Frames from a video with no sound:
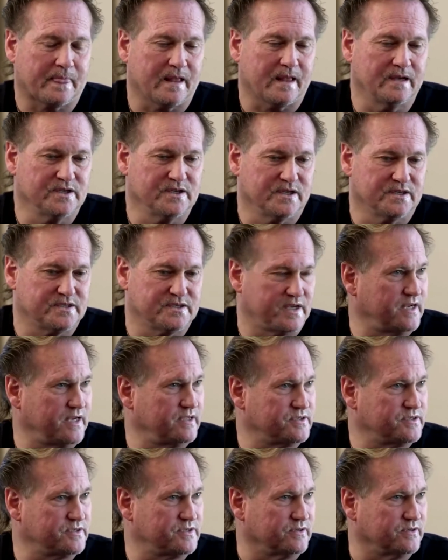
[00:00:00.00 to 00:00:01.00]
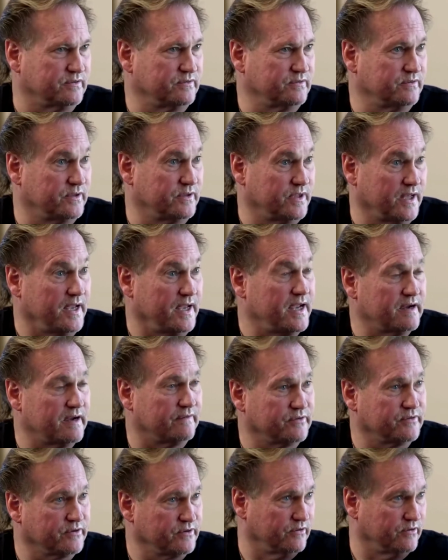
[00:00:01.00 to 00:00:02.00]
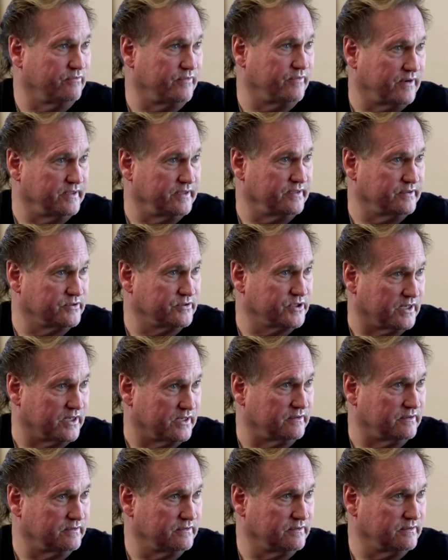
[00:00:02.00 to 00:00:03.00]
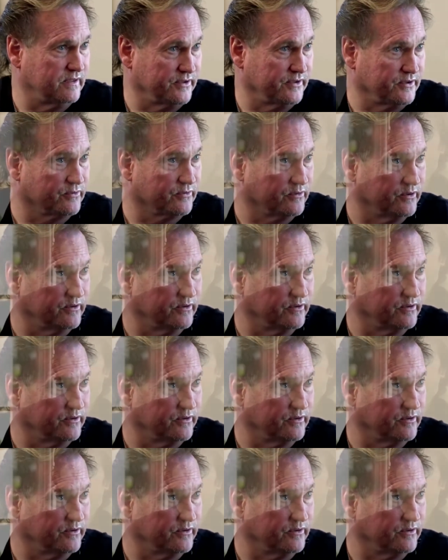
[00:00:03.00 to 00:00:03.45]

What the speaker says: is at a standstill. They have to go find their child on their